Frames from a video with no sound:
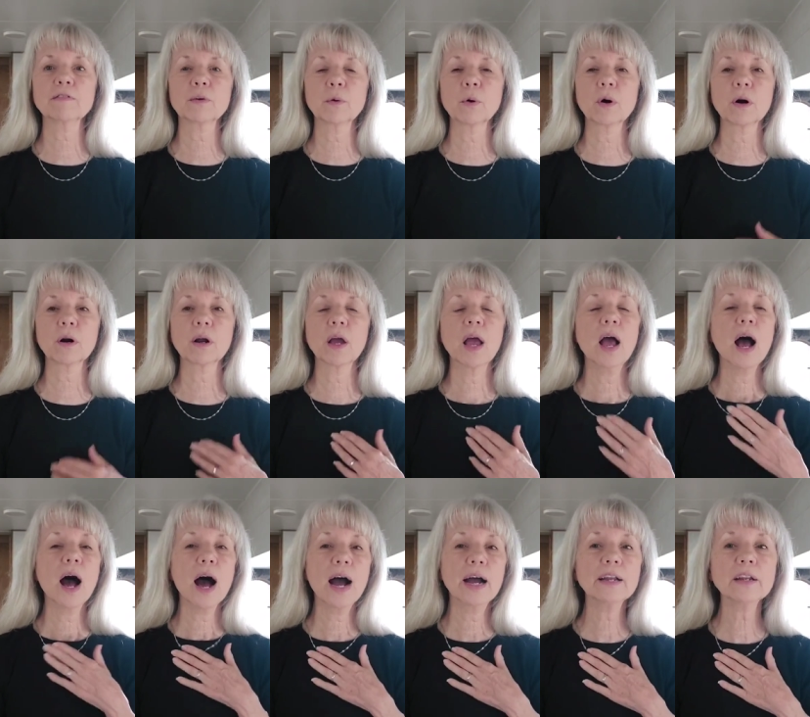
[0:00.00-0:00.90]
Or
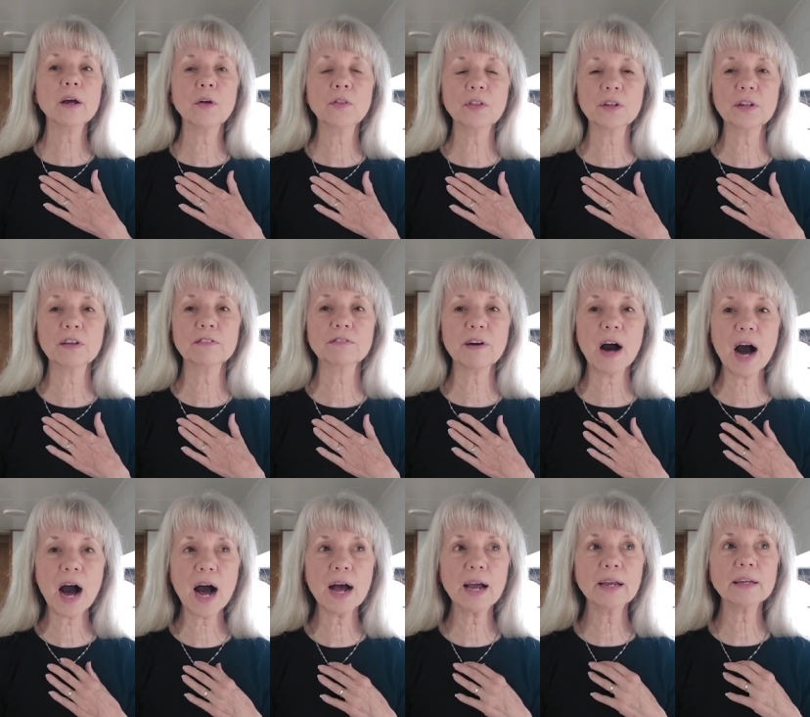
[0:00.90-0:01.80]
I know that if
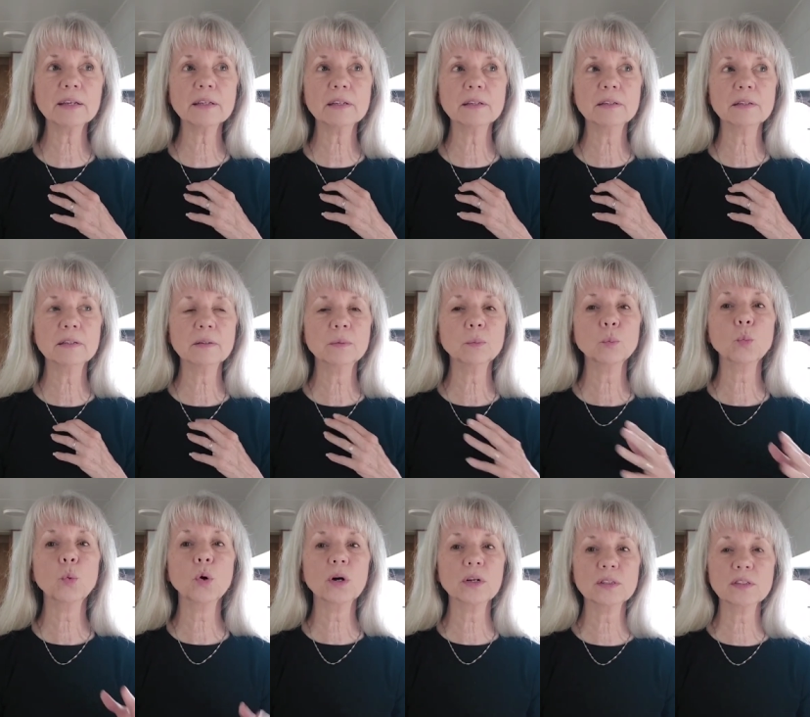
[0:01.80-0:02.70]
I
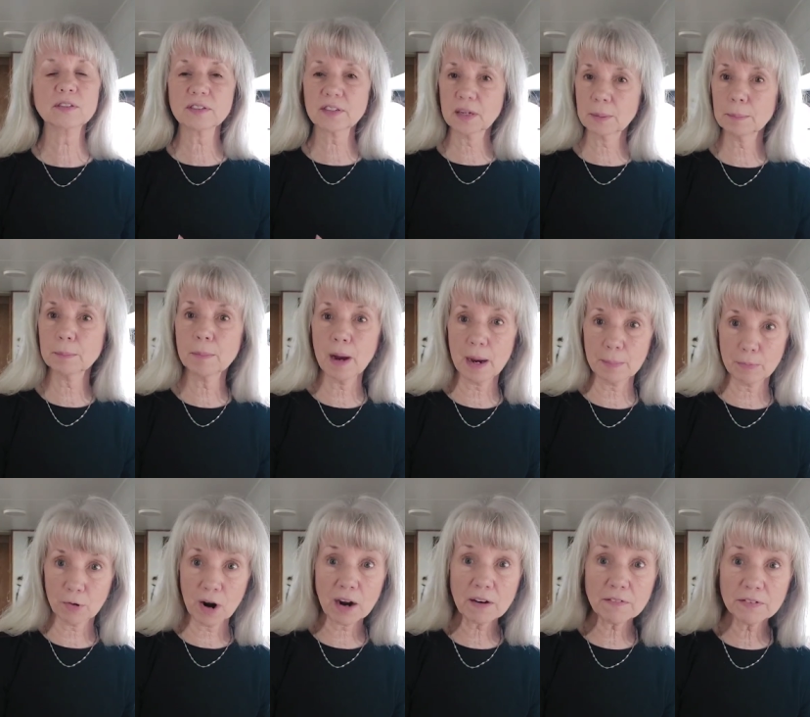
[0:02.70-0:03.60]
would skip my
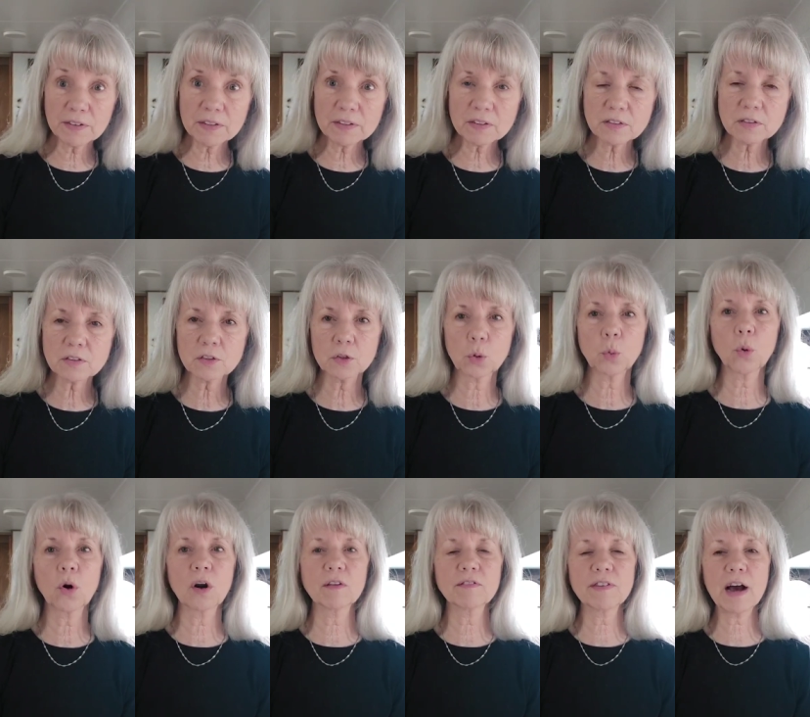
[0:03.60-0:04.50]
breakfast
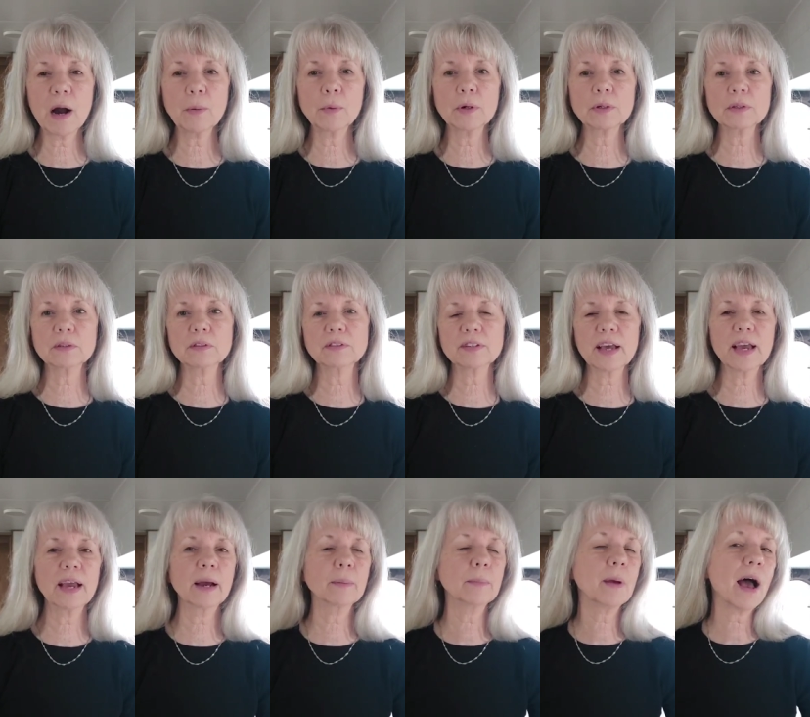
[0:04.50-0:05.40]
or if I would
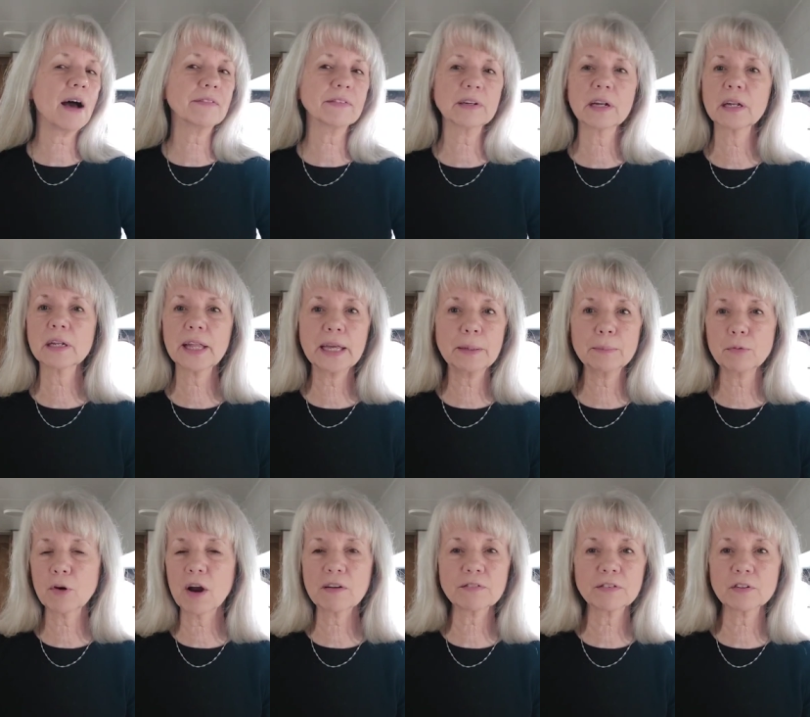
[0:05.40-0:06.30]
say I'm having a late
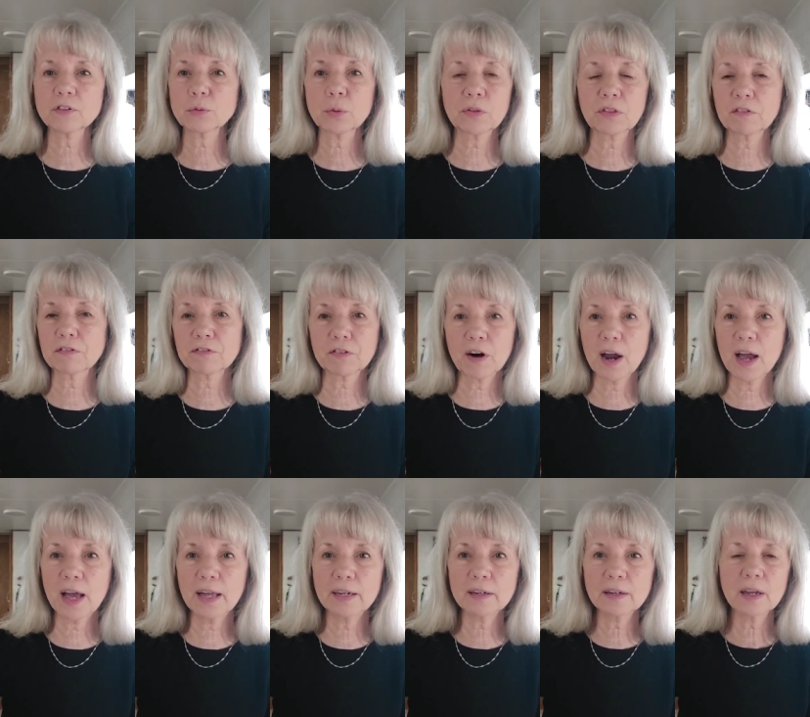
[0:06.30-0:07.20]
breakfast with a
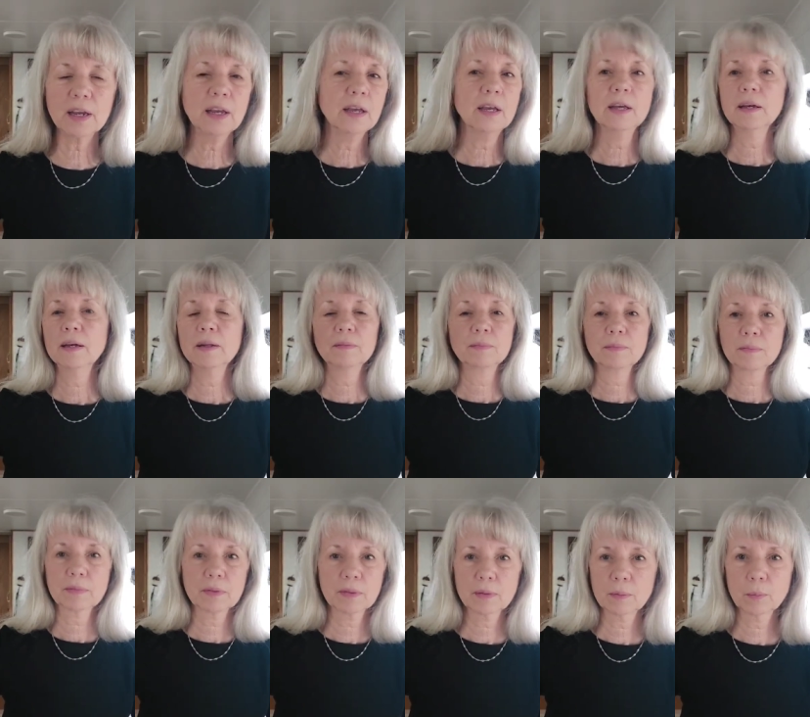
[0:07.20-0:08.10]
friend,
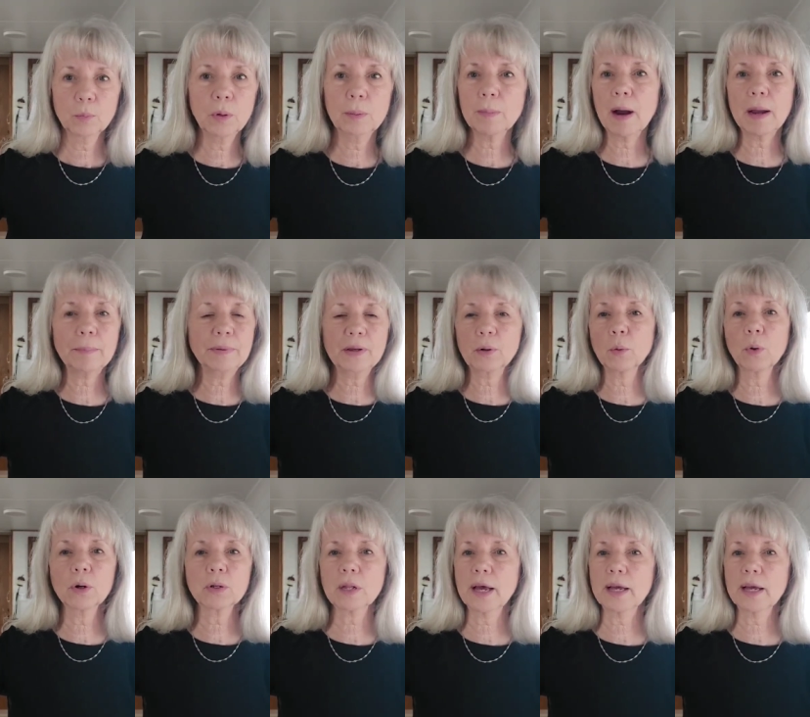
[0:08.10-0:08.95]
we might be going